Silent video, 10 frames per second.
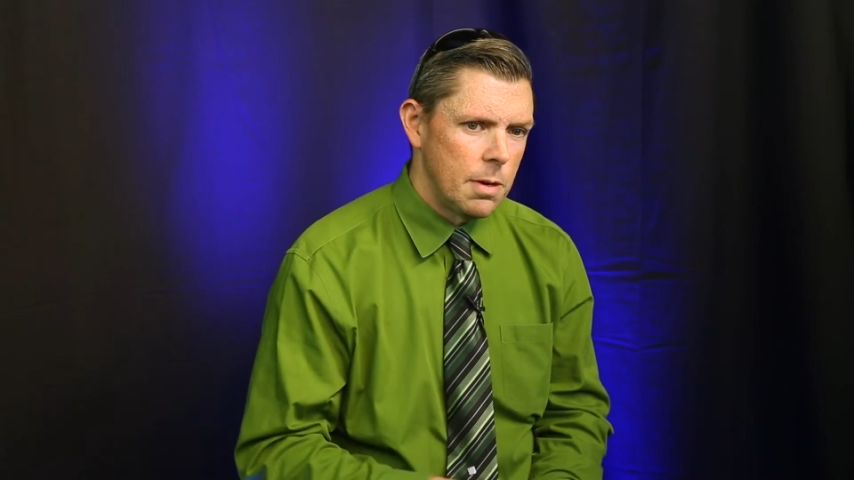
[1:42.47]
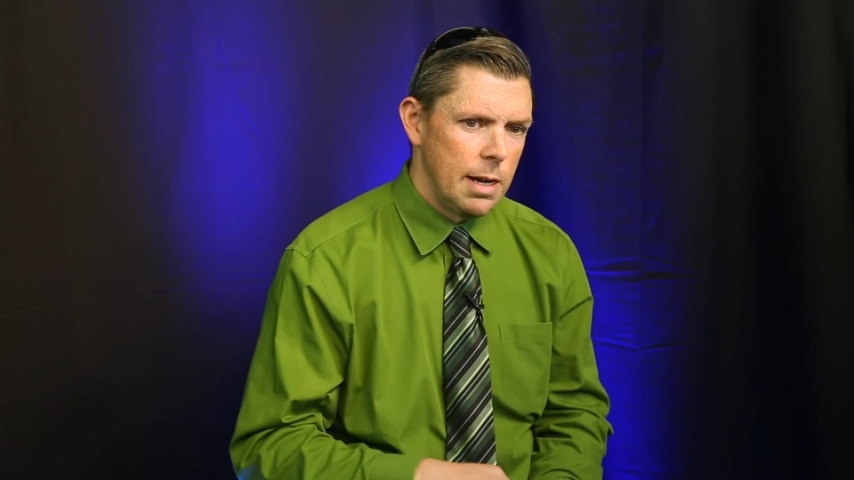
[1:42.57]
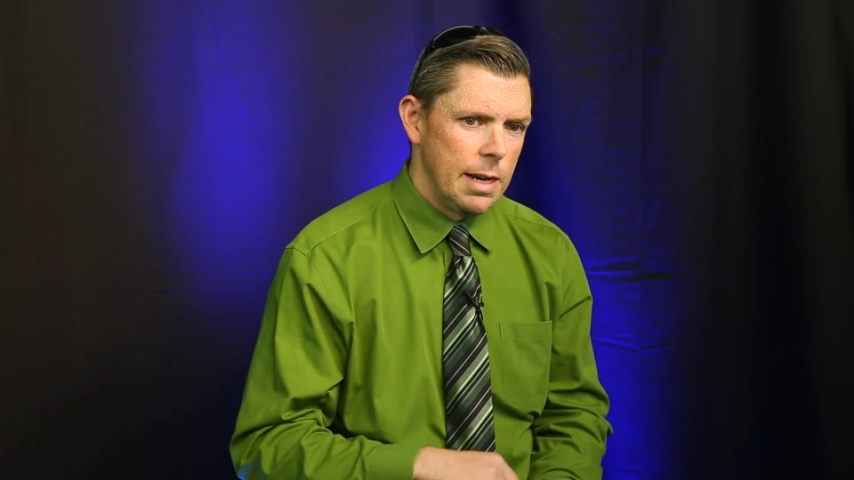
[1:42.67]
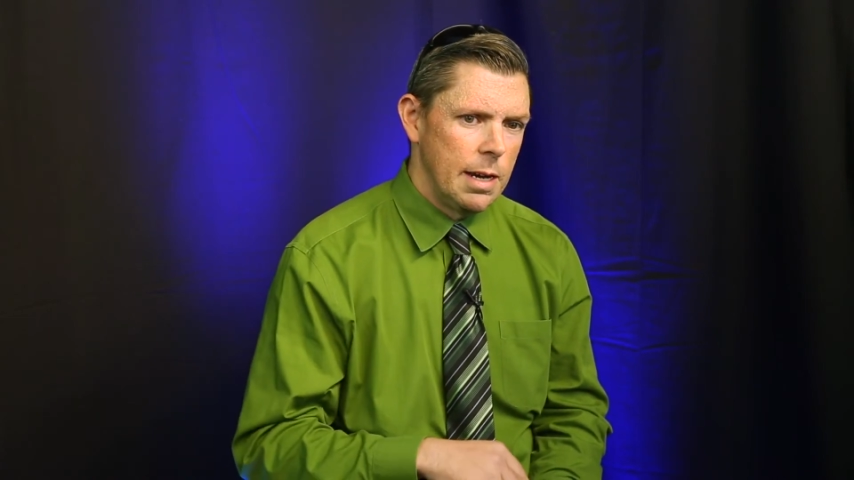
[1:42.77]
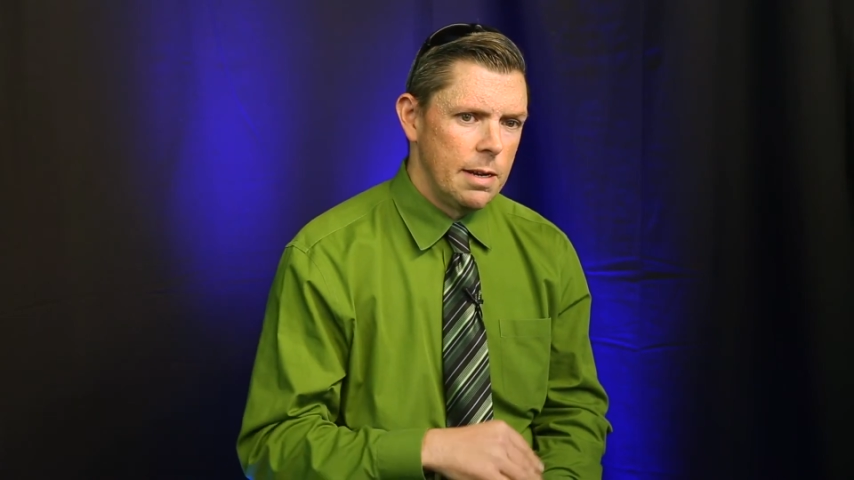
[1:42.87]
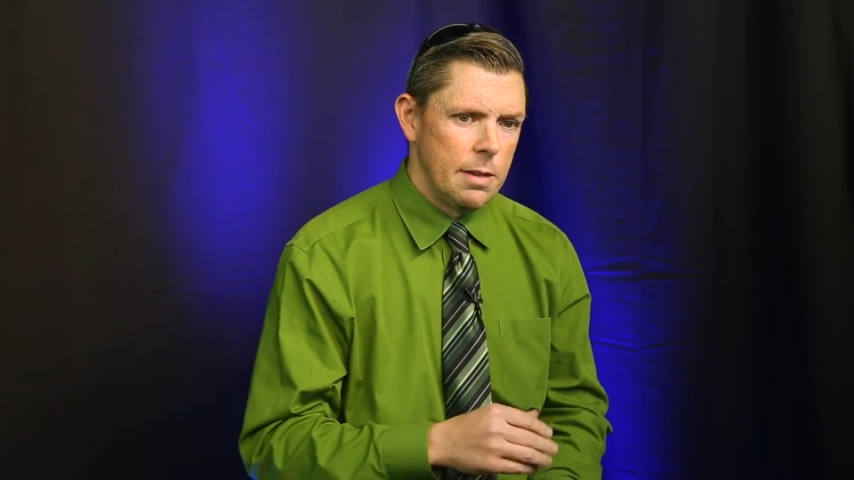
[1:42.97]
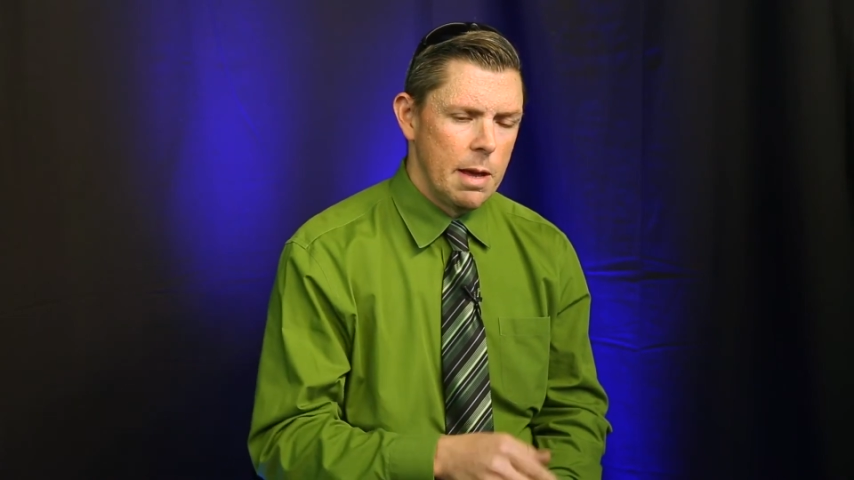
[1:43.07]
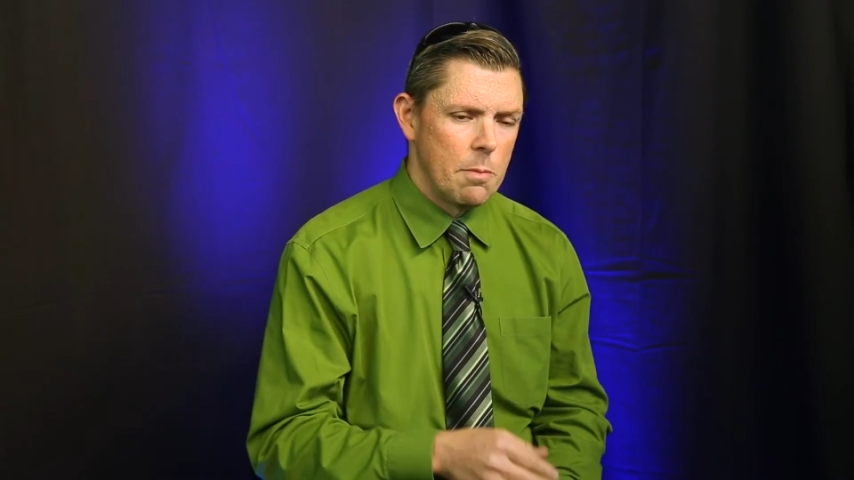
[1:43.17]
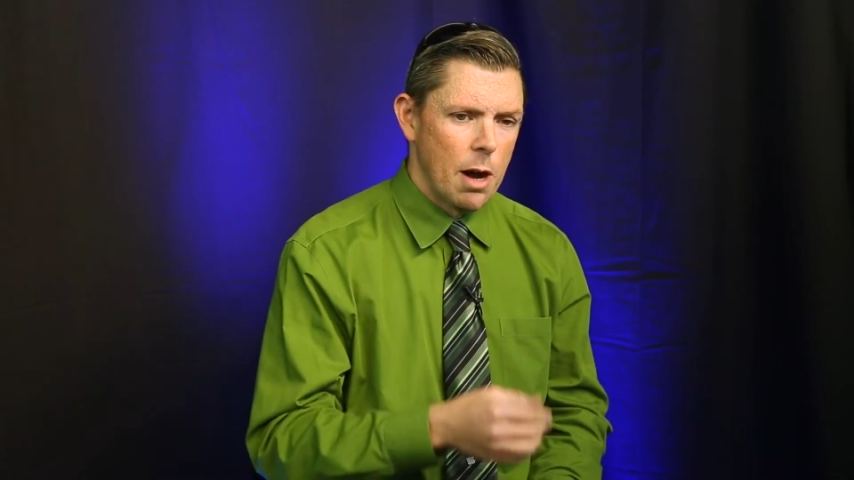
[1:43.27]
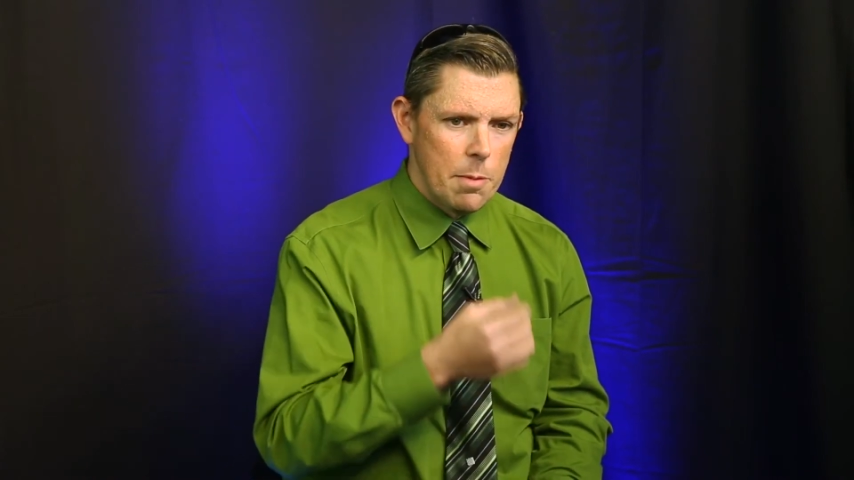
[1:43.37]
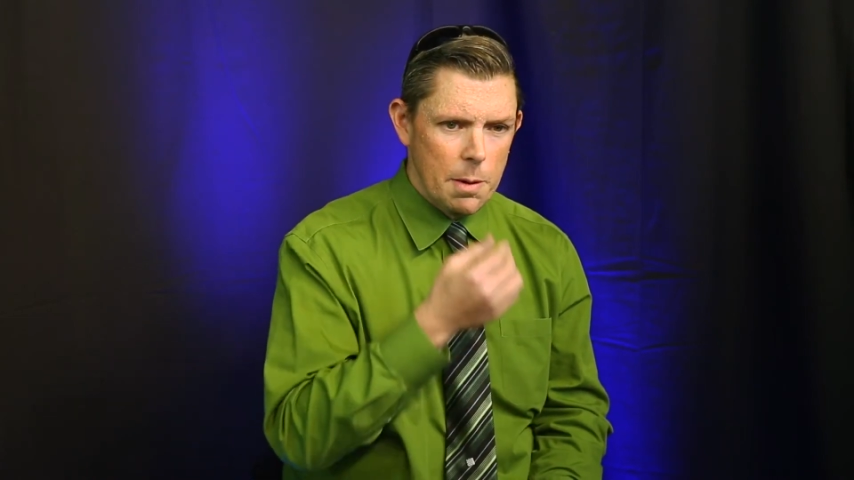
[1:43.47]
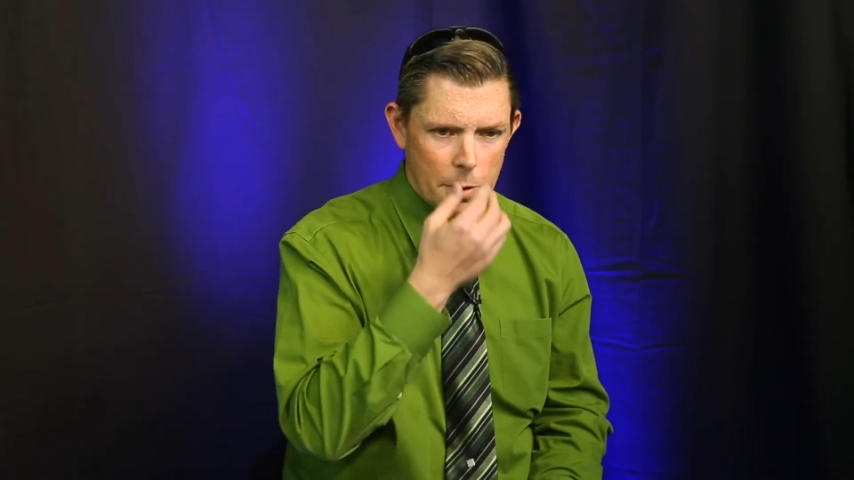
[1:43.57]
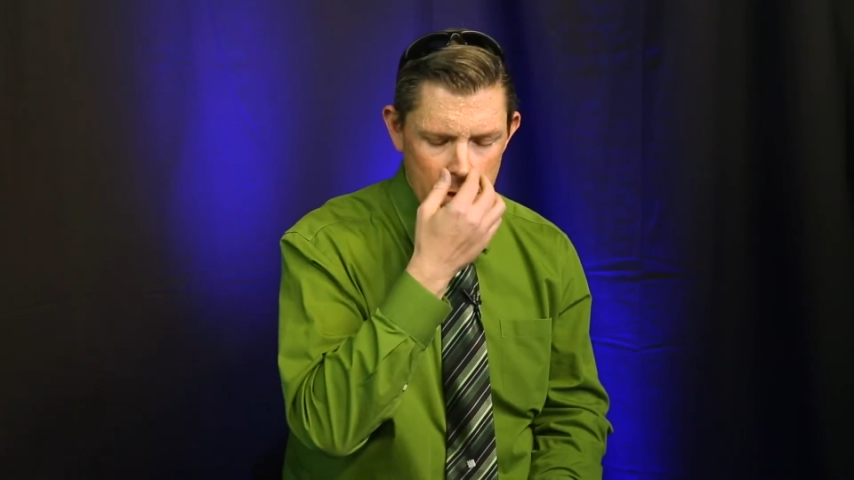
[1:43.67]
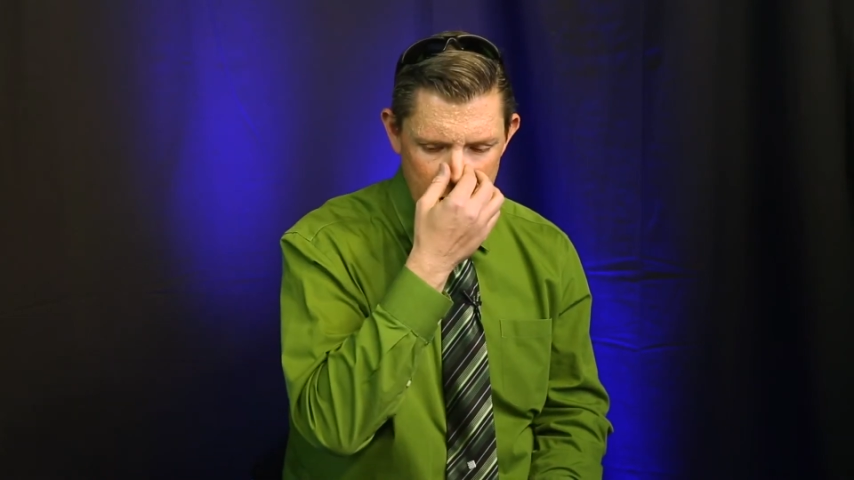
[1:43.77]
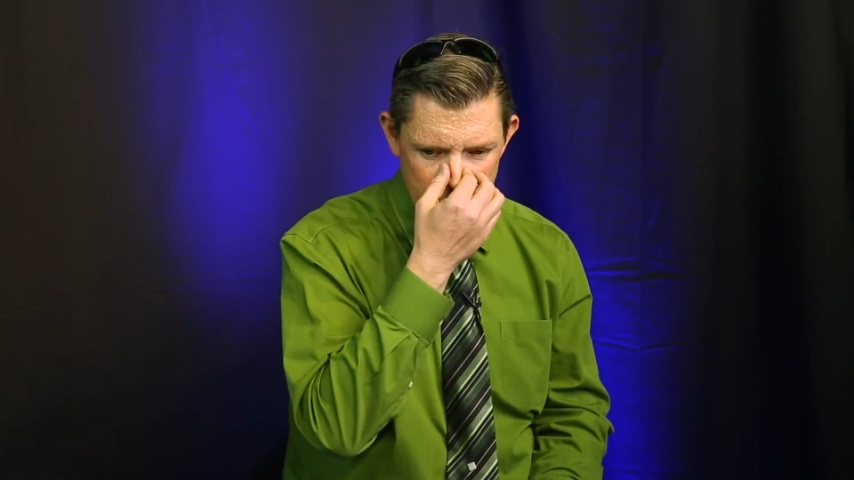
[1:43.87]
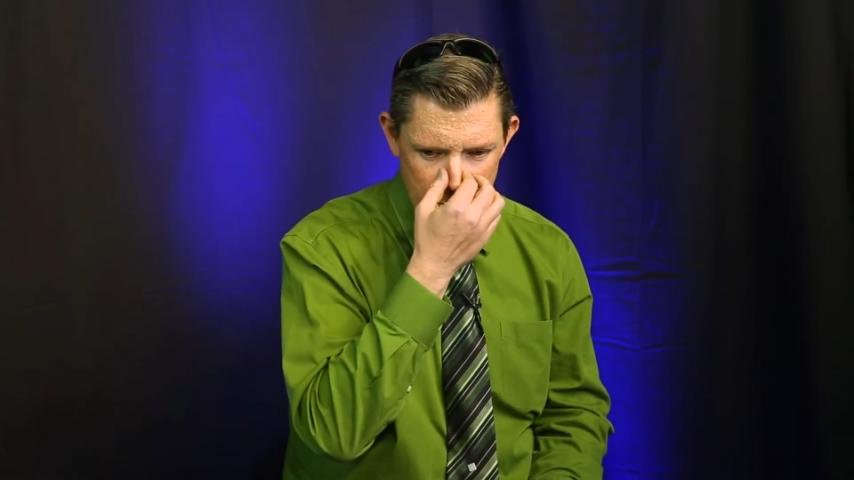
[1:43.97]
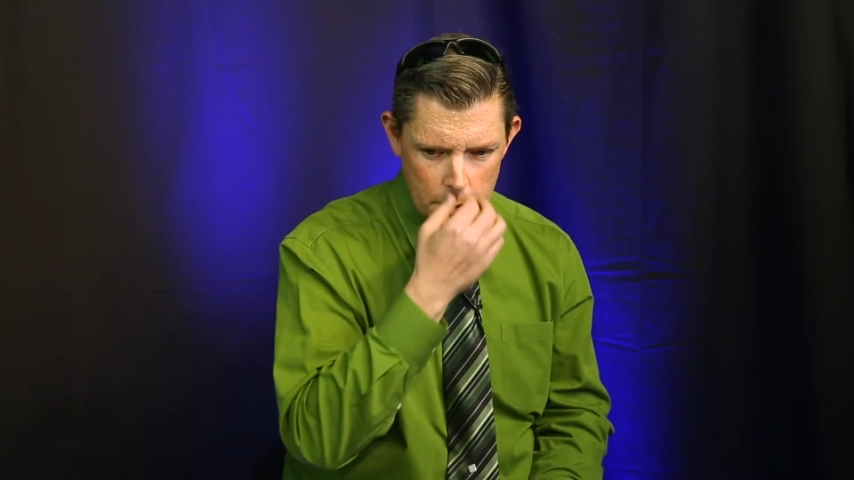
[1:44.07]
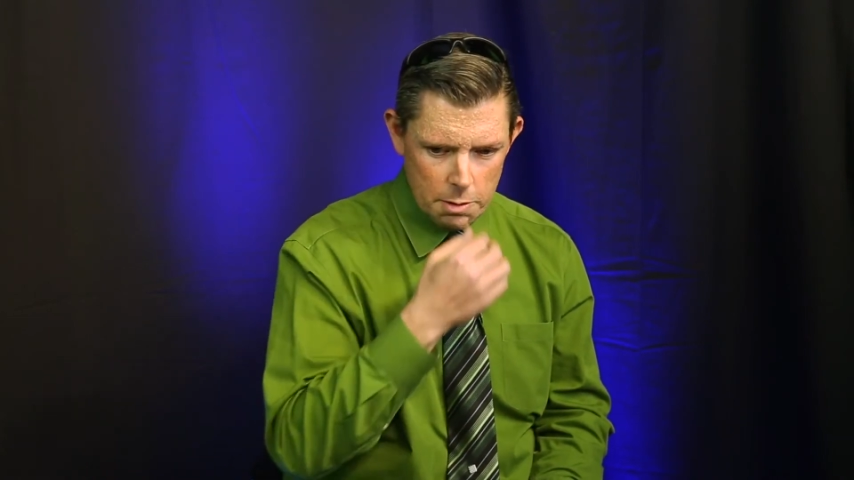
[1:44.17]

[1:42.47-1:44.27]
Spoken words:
And they brought me up on the interview,